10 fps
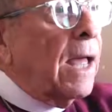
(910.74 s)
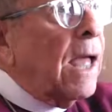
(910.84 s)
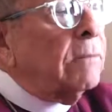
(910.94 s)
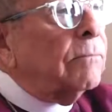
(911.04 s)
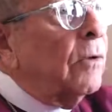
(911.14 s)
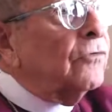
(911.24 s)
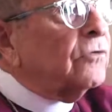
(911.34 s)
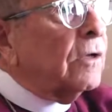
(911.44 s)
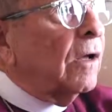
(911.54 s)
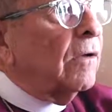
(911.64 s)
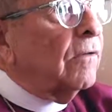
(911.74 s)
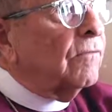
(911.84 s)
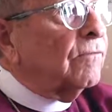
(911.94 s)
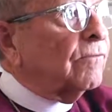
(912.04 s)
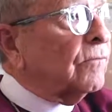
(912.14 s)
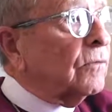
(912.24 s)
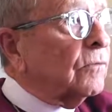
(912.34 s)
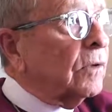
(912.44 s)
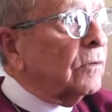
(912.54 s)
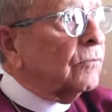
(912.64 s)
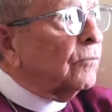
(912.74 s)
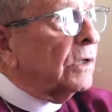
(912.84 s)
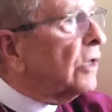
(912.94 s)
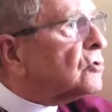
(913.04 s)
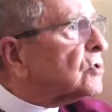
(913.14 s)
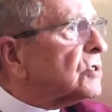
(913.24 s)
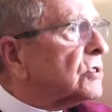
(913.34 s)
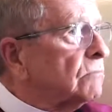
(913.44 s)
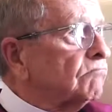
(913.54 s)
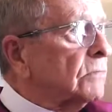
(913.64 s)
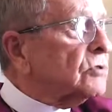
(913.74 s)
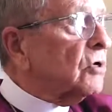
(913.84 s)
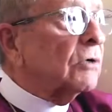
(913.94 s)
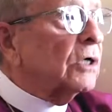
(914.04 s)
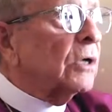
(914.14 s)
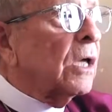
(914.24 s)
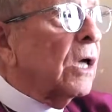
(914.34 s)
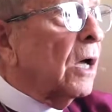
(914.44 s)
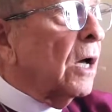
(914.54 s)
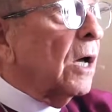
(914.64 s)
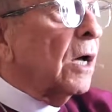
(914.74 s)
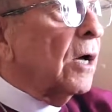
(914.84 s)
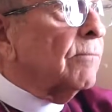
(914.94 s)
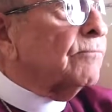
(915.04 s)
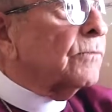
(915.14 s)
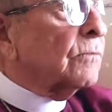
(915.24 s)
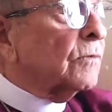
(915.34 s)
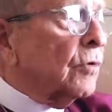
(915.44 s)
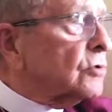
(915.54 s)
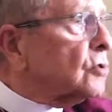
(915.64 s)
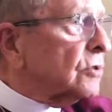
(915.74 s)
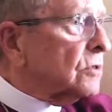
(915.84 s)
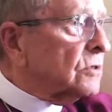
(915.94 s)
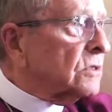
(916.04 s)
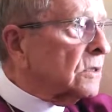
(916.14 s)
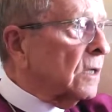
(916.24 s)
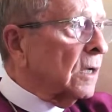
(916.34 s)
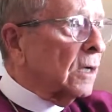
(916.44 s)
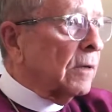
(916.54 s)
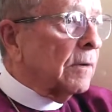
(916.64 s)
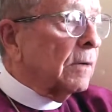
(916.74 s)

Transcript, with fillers: and most of uh, religious certainly um, Christians, uh,